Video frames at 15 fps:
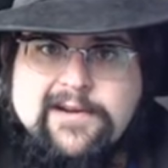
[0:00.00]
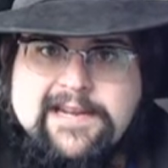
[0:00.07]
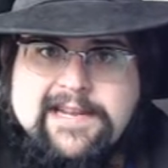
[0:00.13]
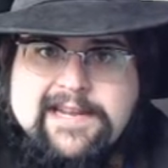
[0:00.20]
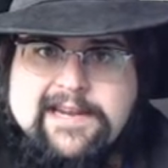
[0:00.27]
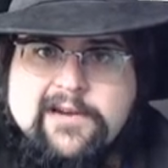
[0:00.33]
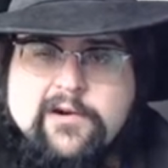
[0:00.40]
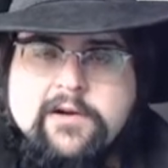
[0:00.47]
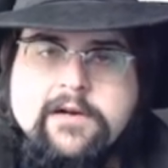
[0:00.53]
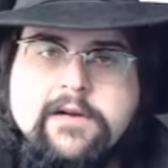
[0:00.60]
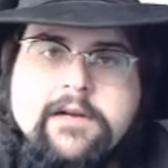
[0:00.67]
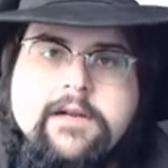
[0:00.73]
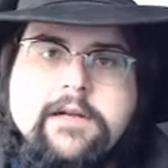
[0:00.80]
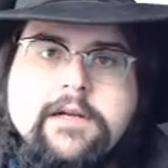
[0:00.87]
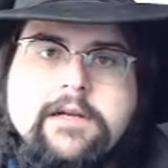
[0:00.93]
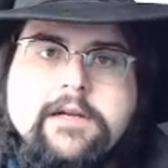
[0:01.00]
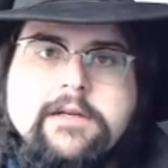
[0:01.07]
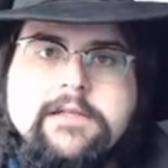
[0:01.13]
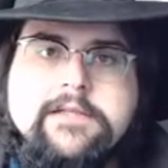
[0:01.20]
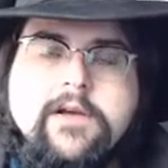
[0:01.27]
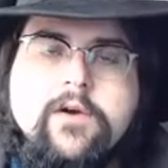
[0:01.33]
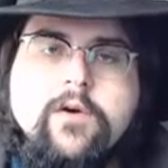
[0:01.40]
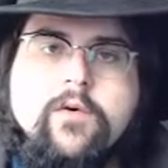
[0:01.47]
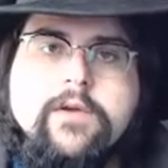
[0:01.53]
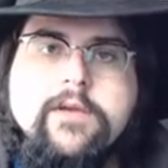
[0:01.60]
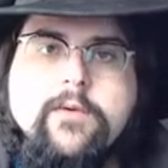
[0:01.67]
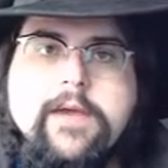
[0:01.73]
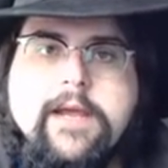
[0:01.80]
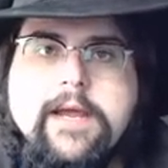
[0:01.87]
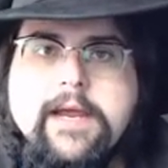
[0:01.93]
here. So you
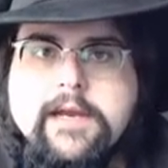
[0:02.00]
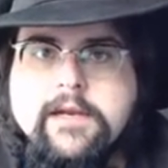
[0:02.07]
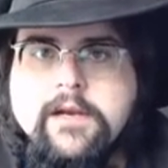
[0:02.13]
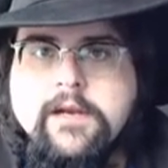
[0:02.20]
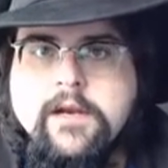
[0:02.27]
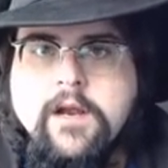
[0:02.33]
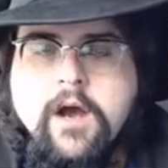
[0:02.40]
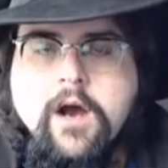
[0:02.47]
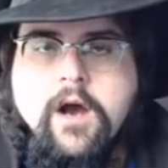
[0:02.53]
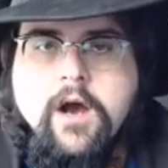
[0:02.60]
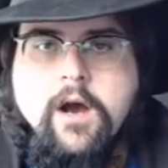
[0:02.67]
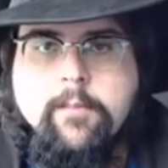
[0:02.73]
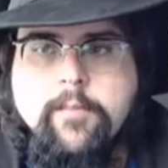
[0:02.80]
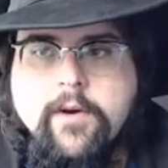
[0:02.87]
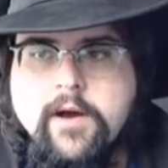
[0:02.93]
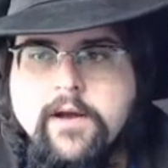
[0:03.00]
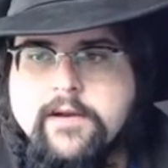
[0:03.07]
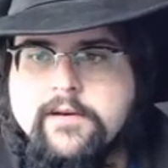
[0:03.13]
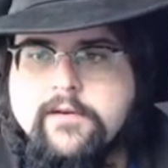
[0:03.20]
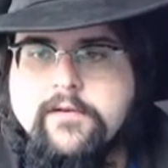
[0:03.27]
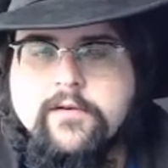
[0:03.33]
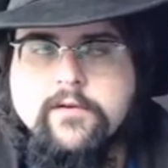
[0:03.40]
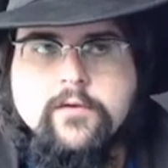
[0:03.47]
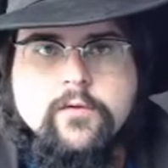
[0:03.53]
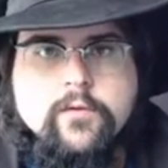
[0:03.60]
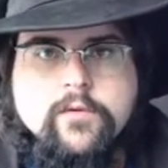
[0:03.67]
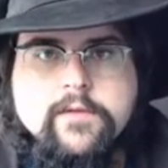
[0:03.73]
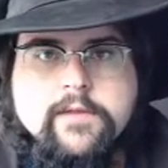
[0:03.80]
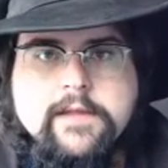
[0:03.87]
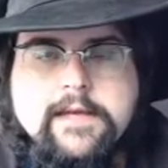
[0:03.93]
can hop on
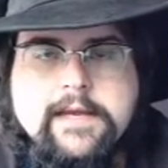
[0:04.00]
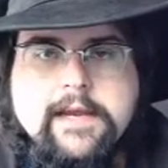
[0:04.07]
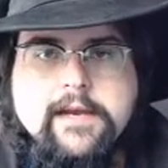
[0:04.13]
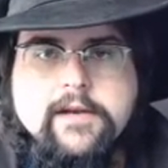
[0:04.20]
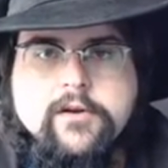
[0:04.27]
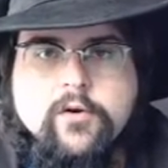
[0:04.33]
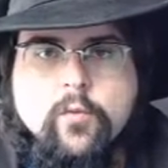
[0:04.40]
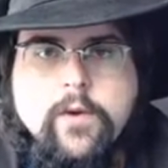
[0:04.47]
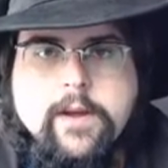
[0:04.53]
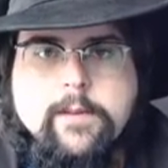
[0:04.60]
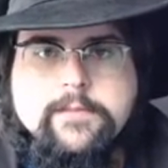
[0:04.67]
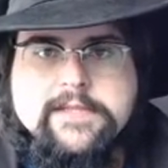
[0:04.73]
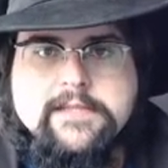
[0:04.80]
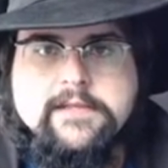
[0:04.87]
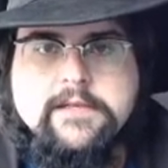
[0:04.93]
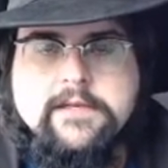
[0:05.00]
to the interwebs